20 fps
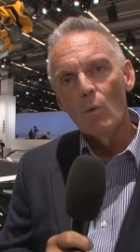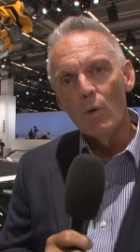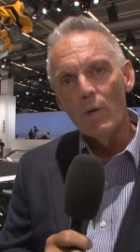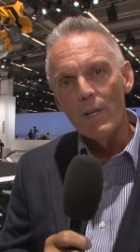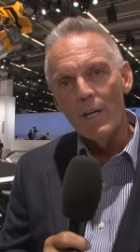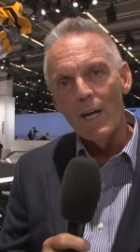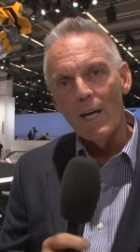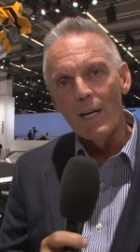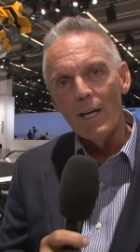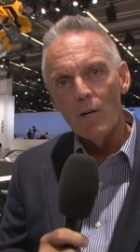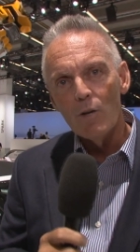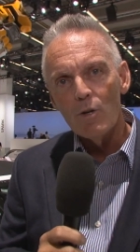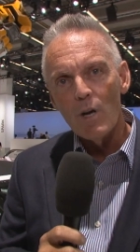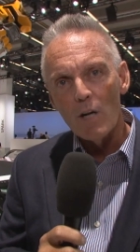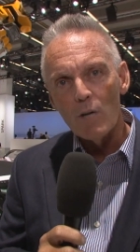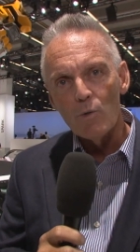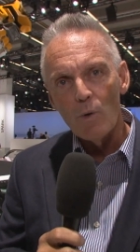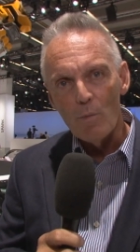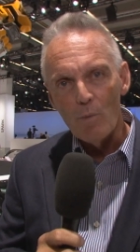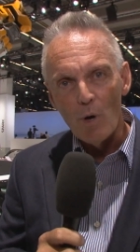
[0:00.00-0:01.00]
with a
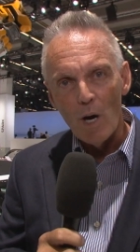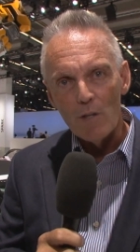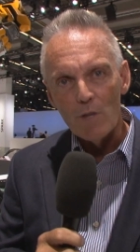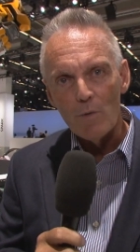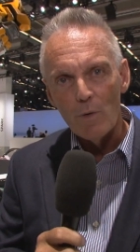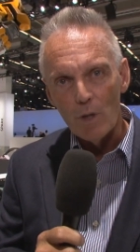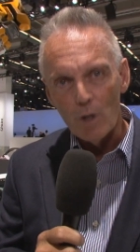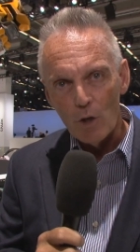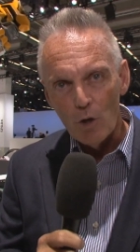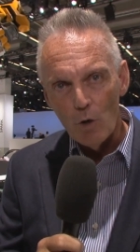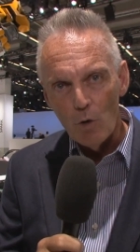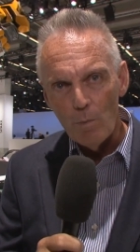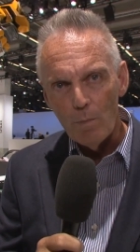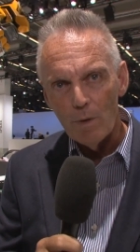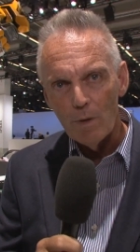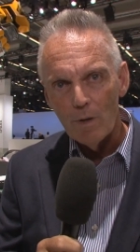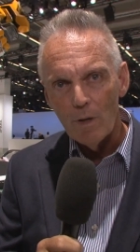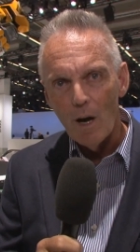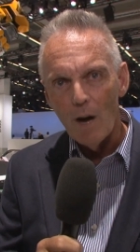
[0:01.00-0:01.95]
introductory price for the coupe